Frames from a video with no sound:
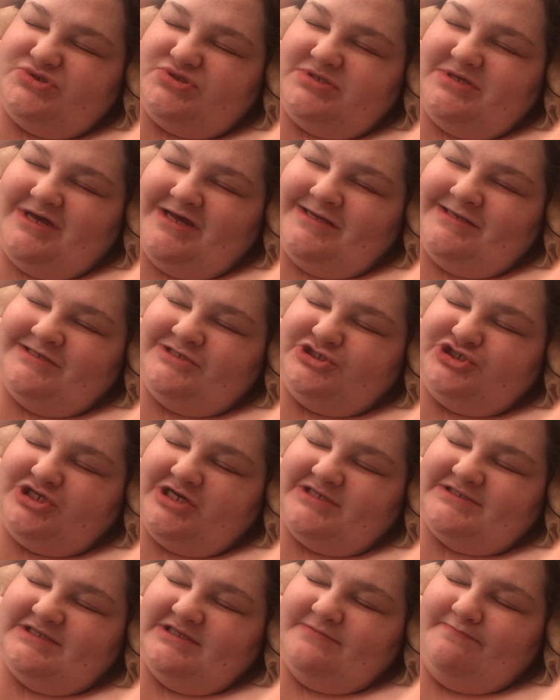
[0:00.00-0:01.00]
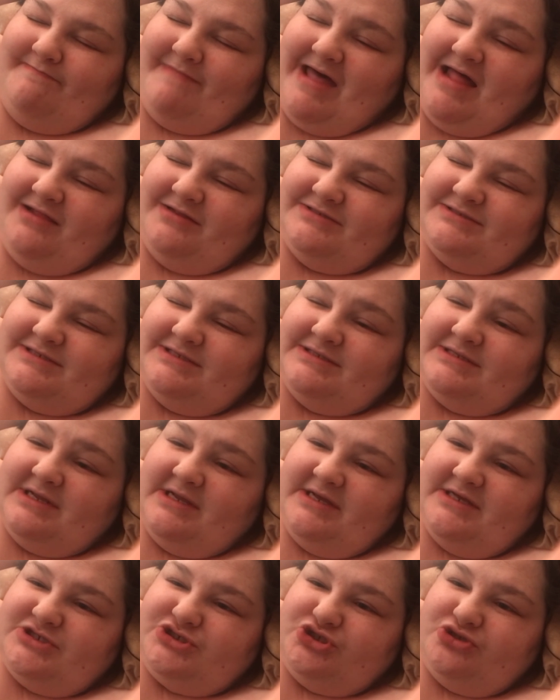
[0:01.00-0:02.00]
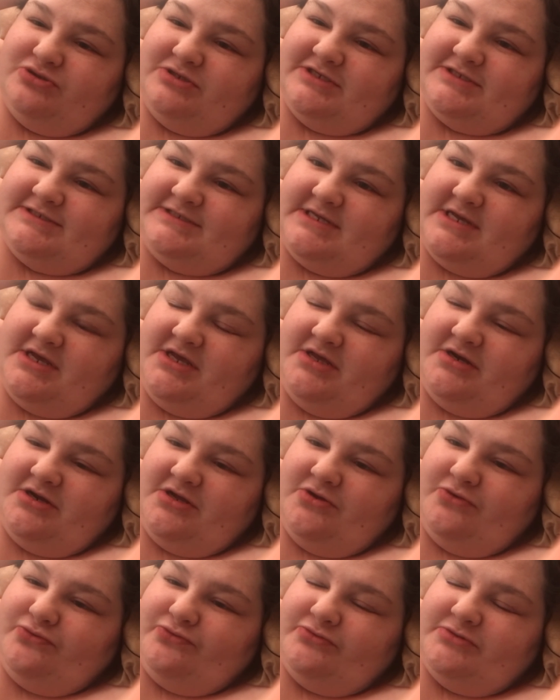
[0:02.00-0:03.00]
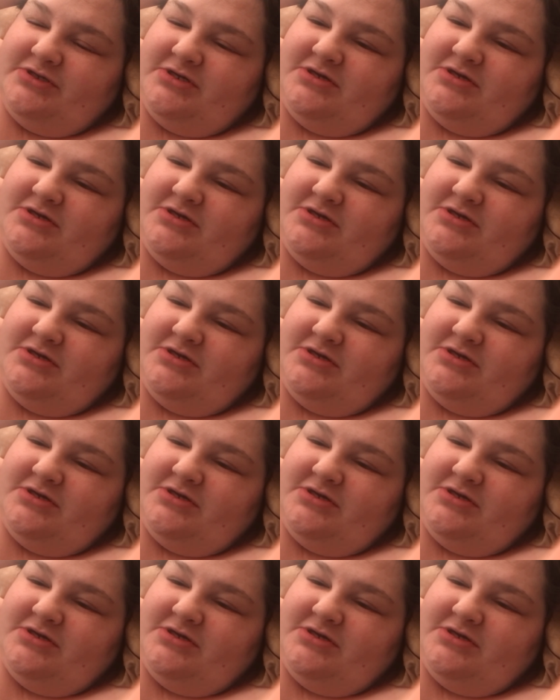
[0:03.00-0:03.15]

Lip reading: it's checks and balances, I guess you could say, you know,